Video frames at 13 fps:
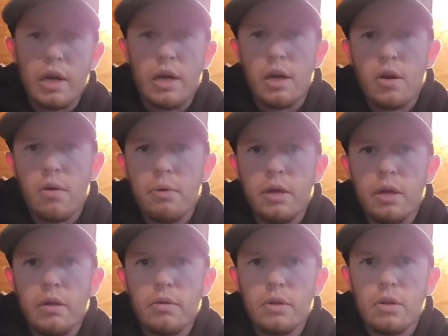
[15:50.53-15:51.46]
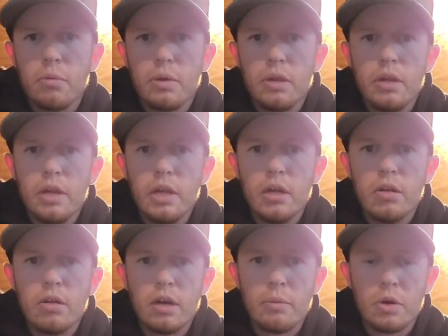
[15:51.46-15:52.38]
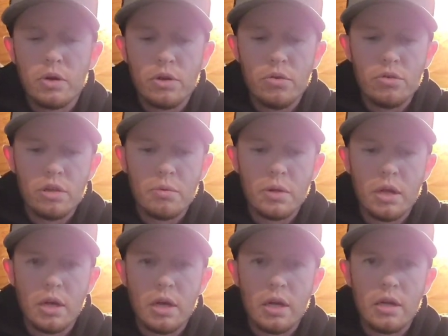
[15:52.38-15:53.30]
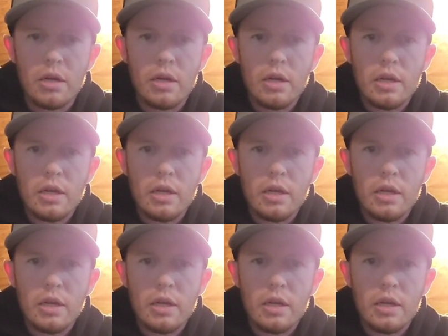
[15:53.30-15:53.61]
right here are gonna be the deal. I'm gonna use them a lot.